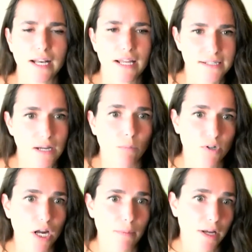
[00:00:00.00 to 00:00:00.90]
Is it, we're
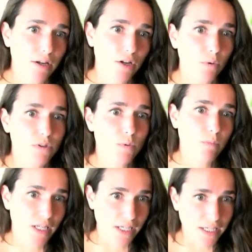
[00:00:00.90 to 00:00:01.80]
talking about, you know, it's what
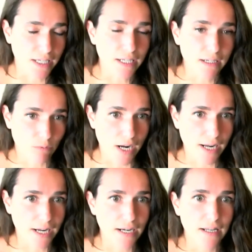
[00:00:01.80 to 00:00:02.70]
we eat, right?